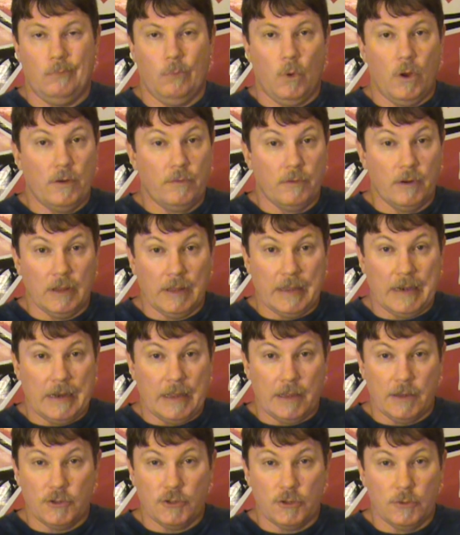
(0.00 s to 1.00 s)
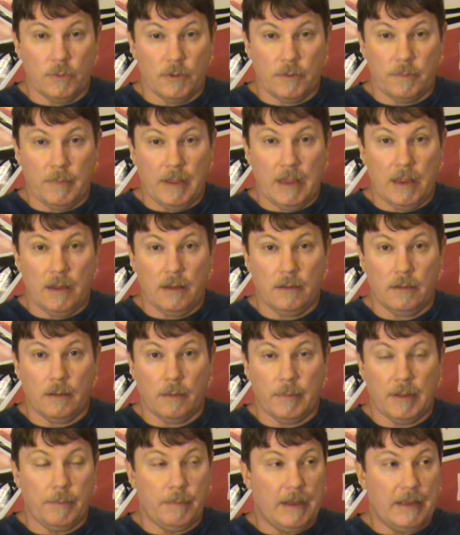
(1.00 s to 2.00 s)
wasn't really an issue with me.
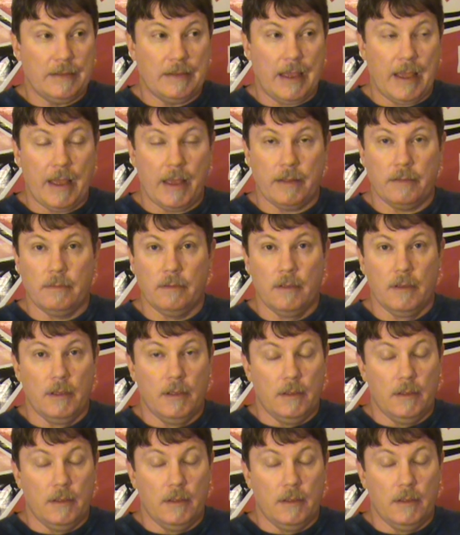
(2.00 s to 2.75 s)
I mean, my dad